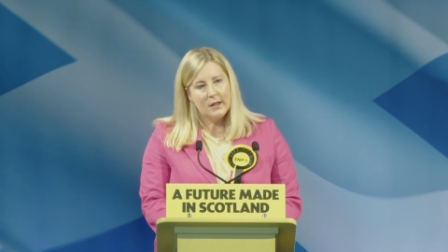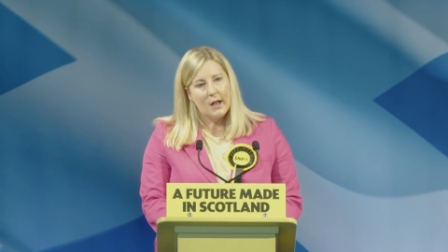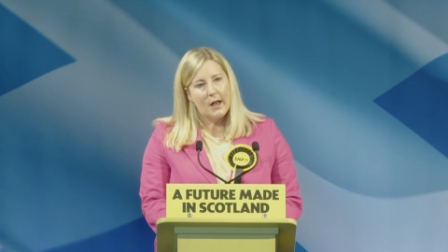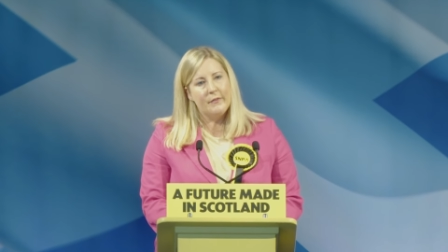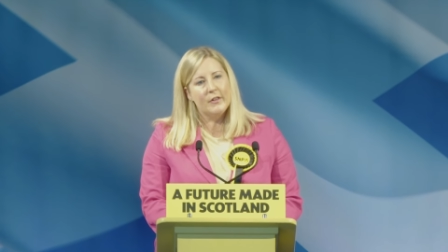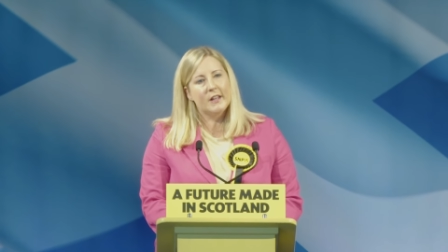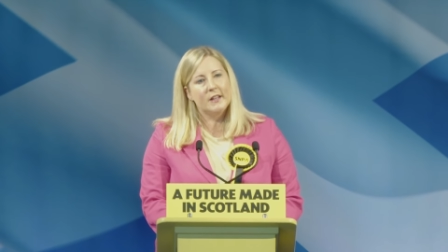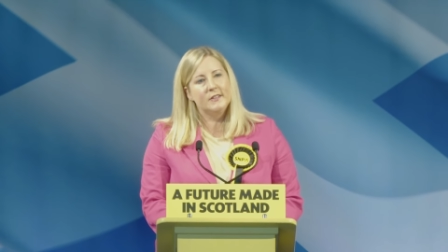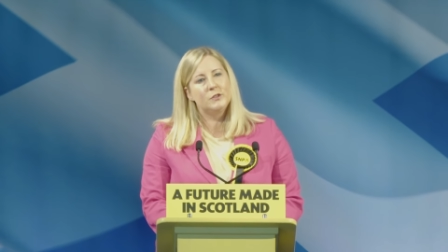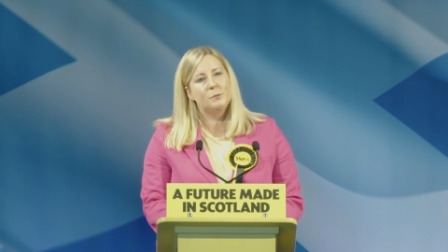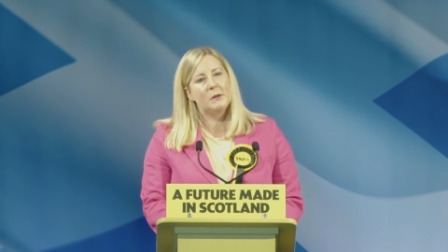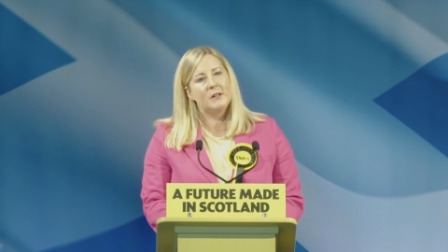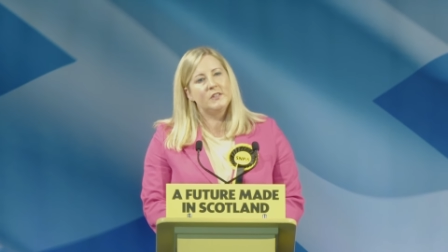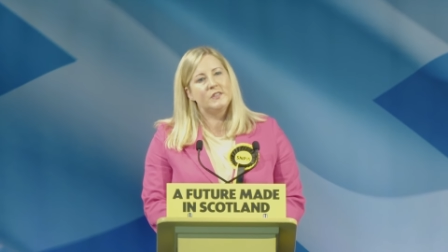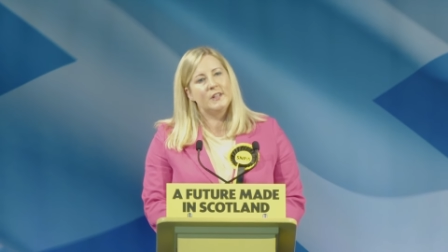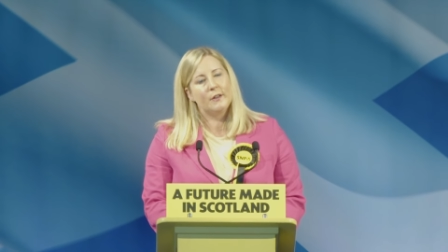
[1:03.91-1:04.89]
and the
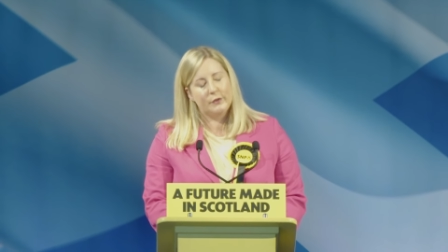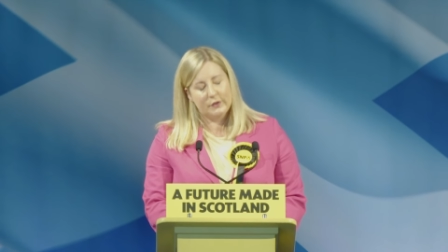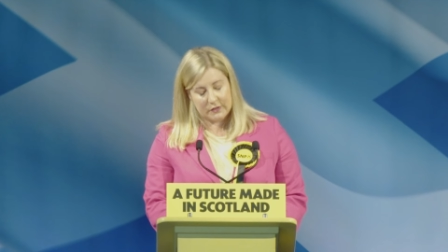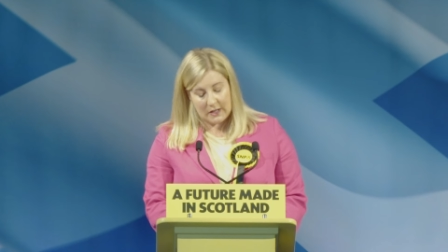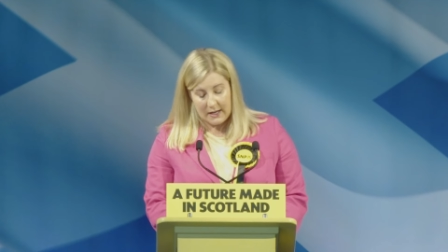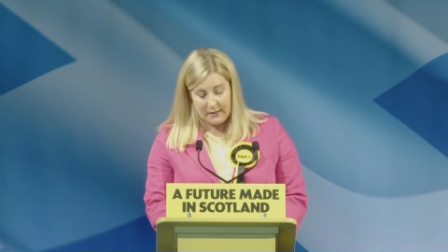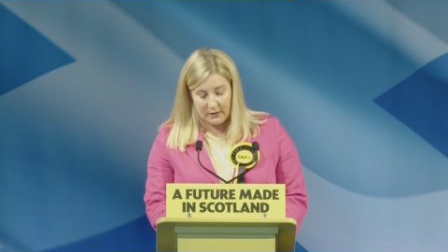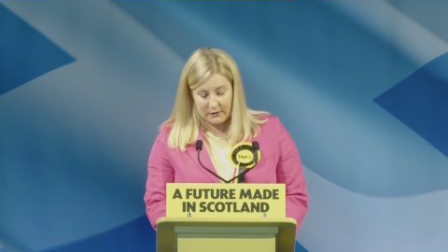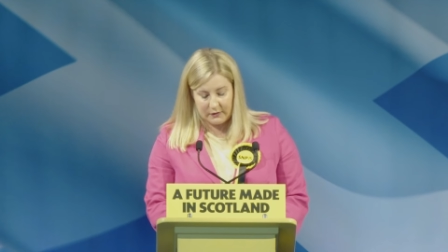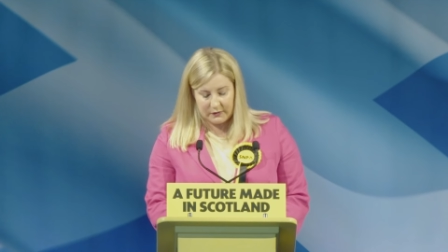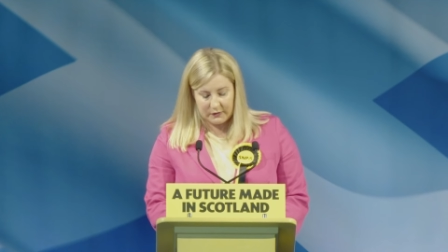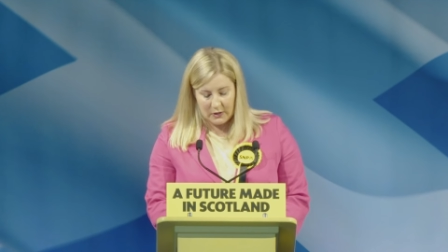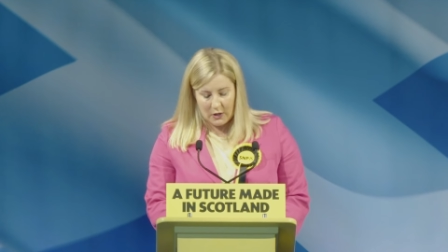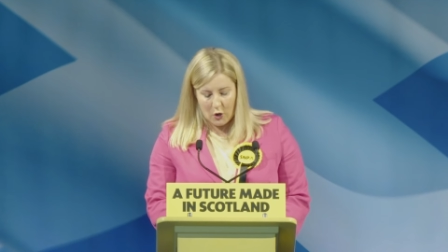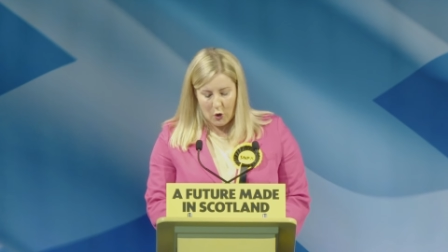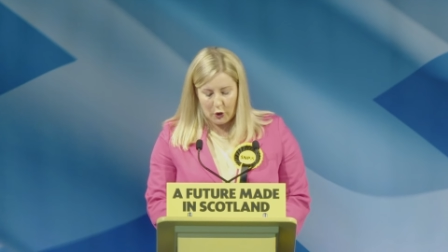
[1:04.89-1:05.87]
conspiracy of
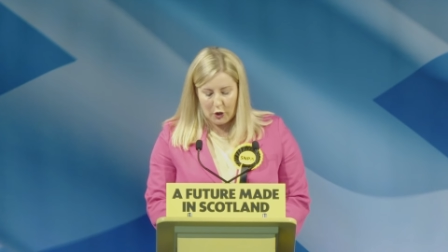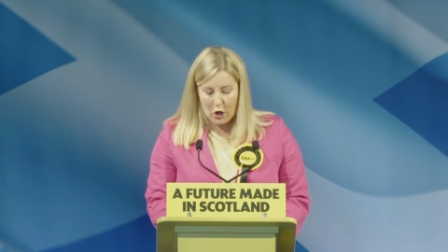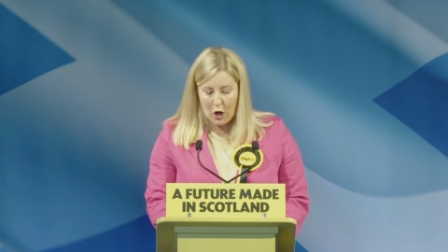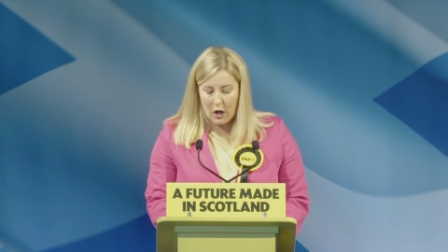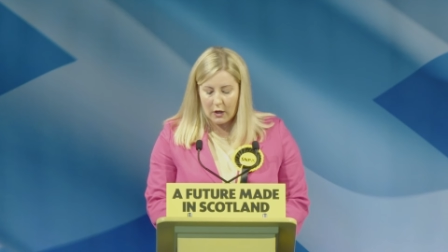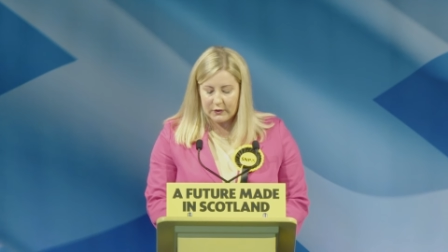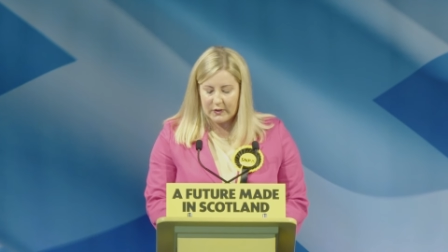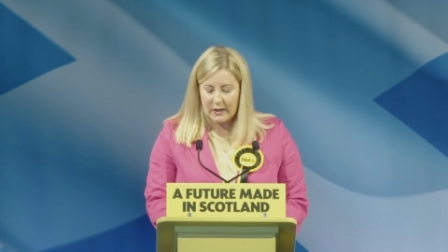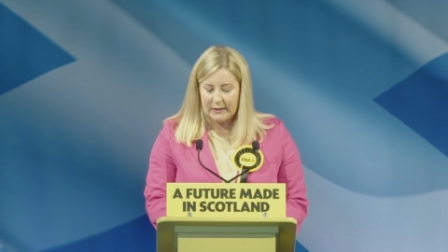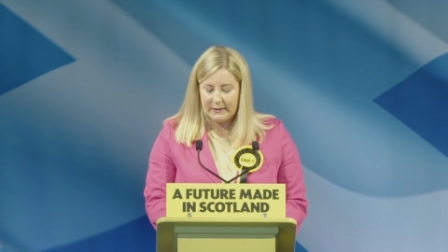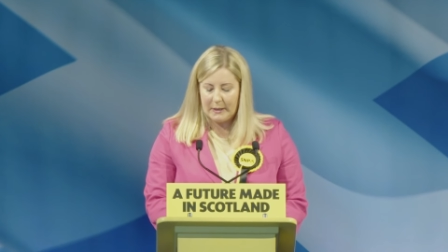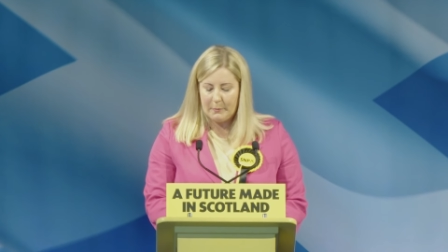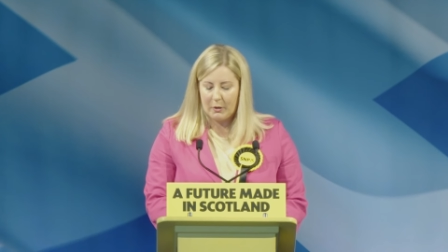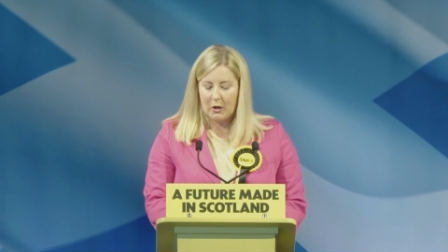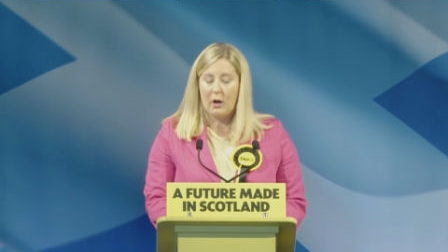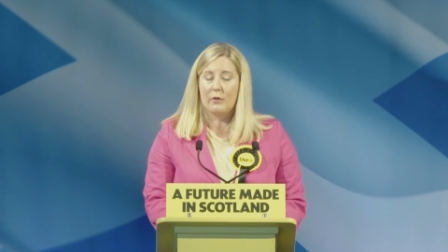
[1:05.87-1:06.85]
silence on cuts that a
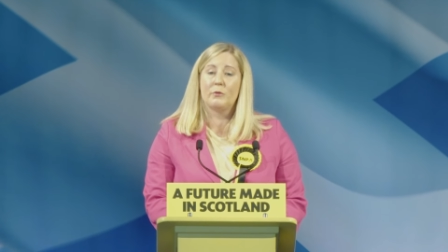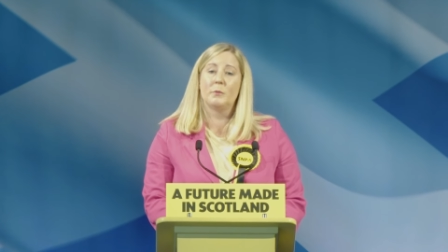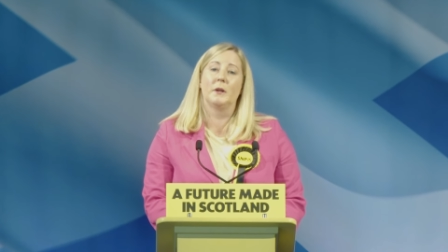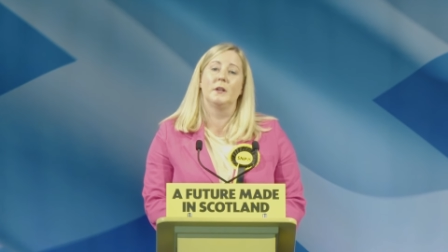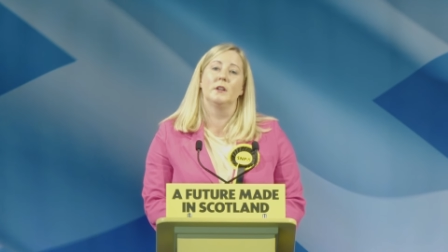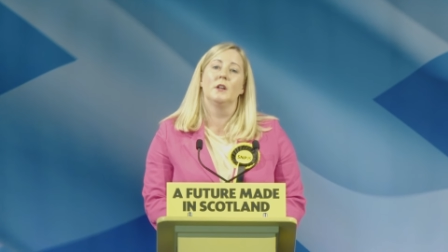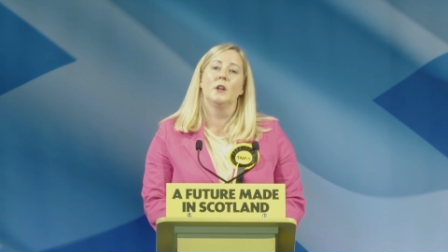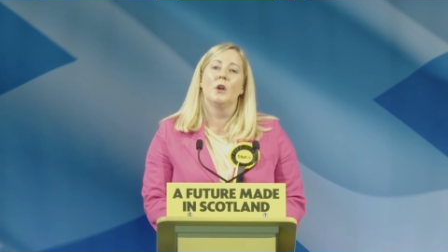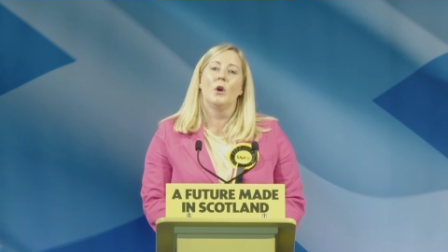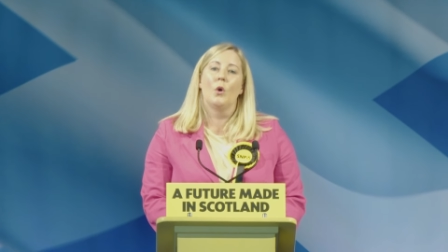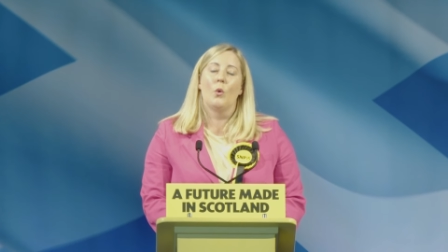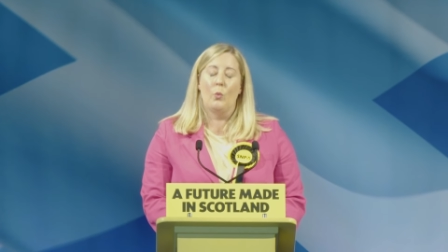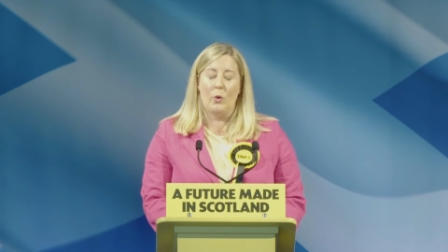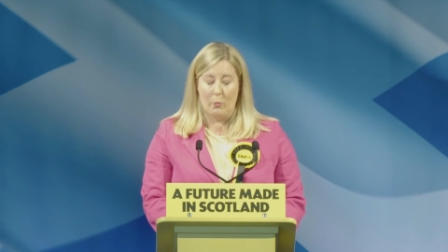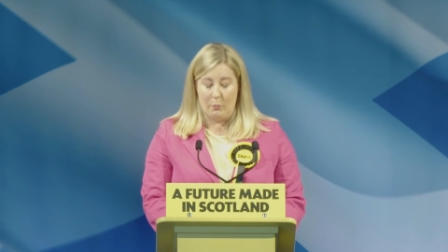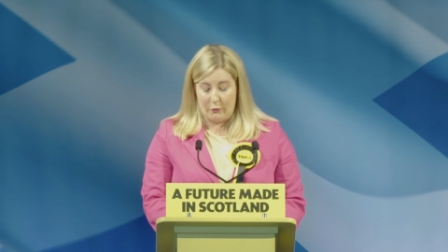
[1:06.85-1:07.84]
Labour government
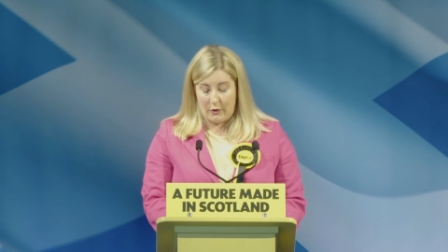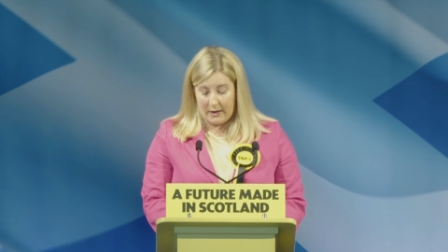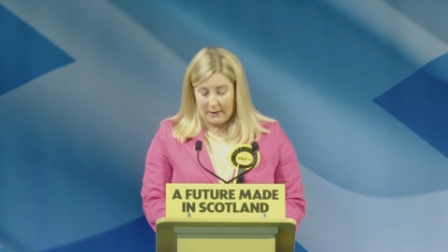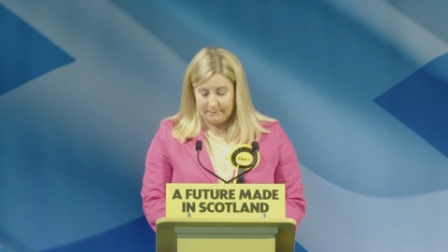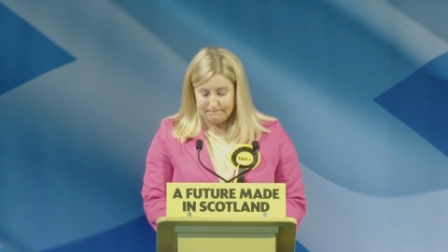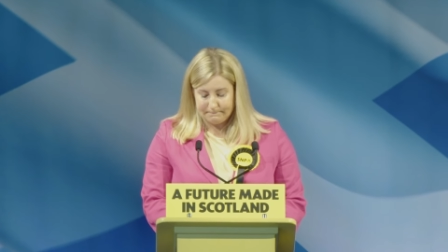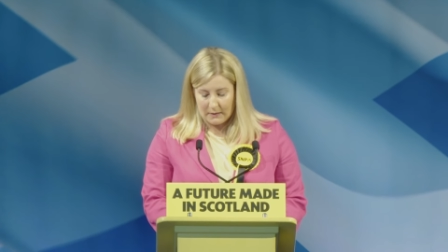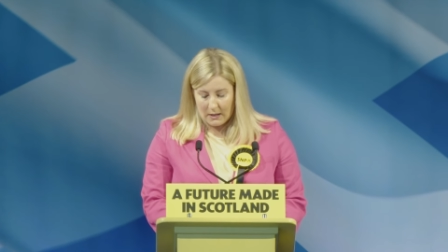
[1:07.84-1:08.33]
will bring.